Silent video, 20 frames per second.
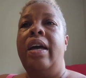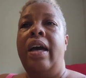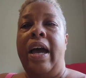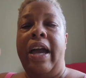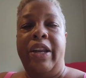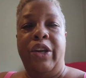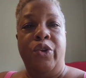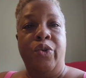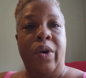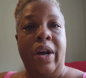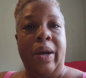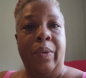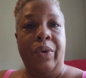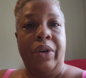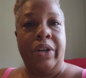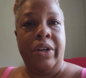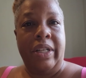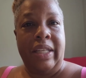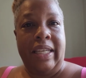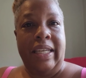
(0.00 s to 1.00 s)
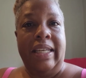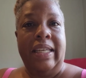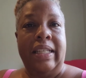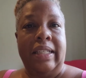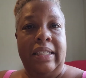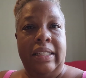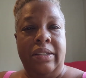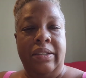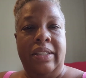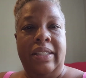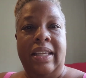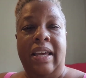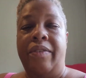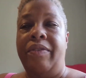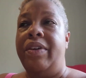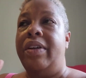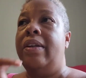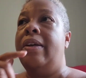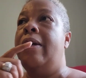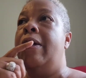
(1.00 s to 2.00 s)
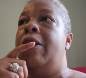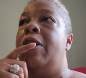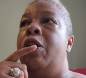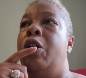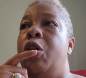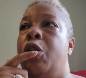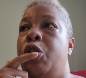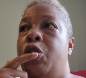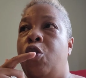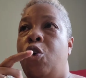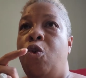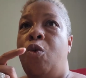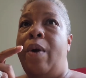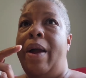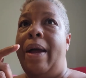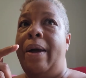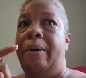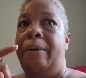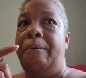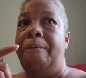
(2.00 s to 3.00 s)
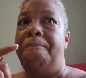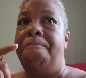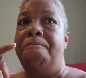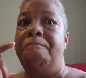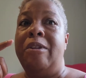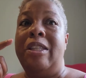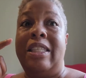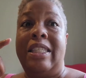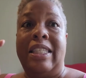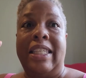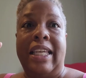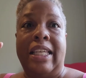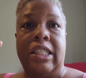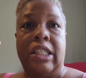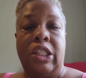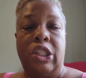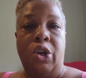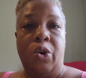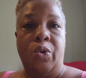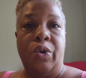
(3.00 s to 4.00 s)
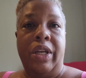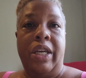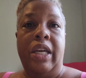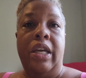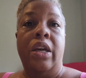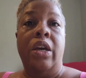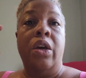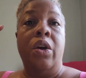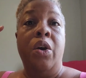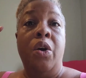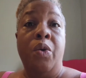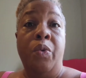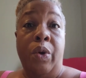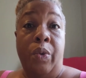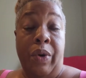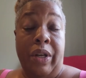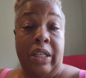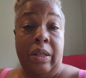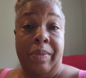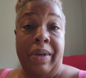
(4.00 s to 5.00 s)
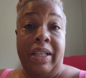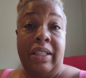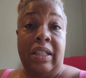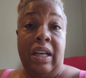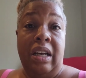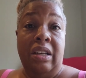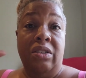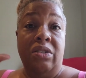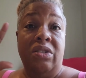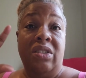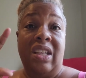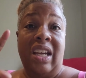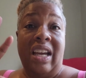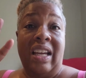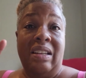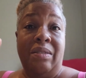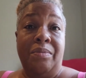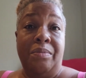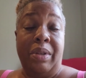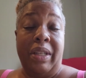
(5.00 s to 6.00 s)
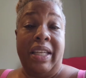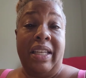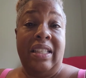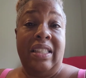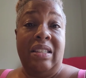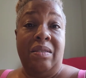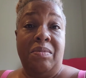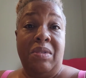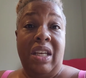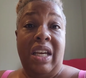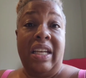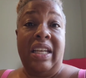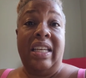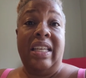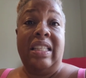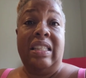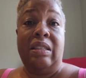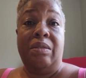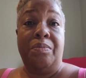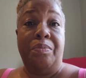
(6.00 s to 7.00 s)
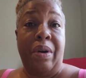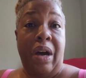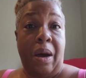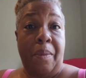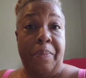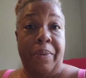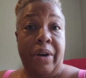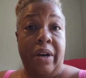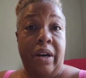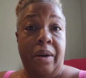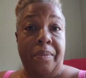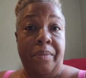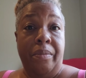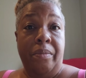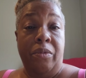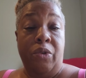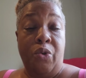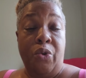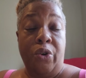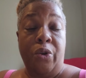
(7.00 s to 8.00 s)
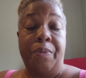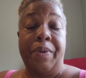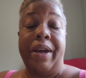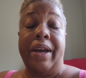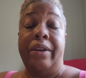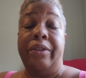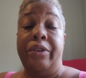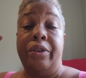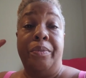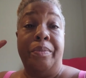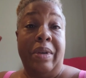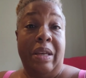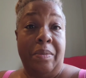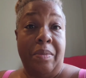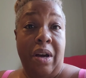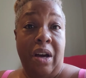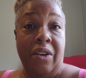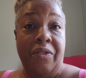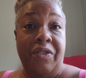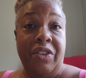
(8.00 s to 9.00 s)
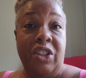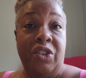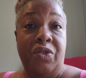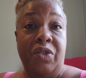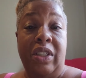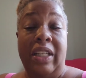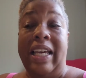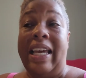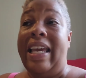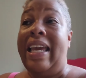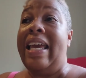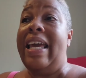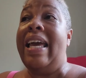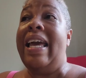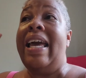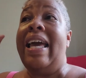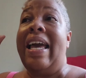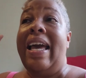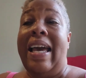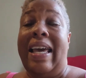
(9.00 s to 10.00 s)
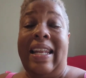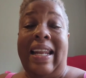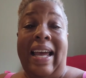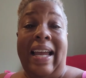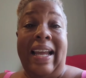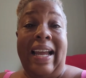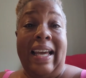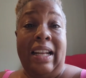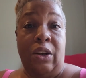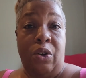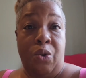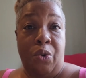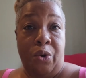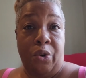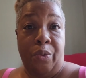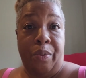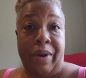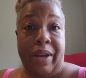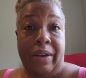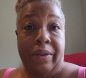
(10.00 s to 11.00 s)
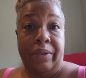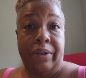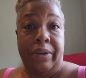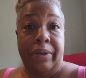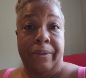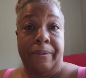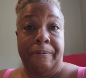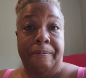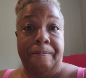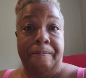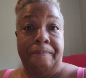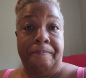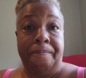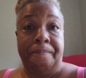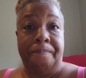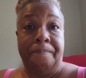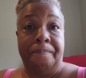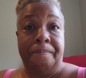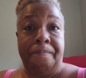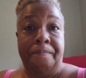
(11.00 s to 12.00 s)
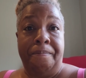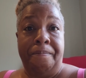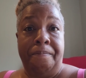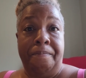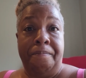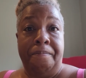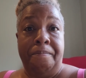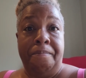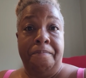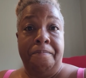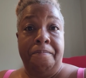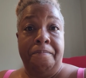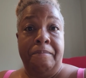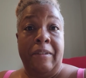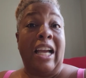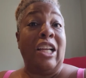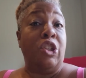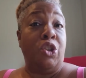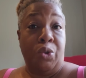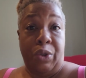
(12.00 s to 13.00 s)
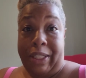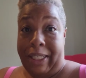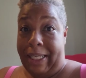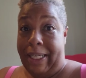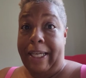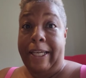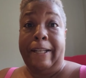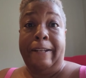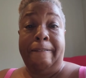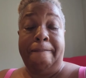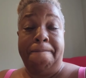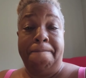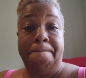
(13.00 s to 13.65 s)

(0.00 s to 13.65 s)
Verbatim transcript: I knew I could eat until 7. So around 6.30, we went to McDonald's, got Blake some nuggets, Papa a um, quarter pounder, me mom fish filet, and I got a quarter pounder. I sure did.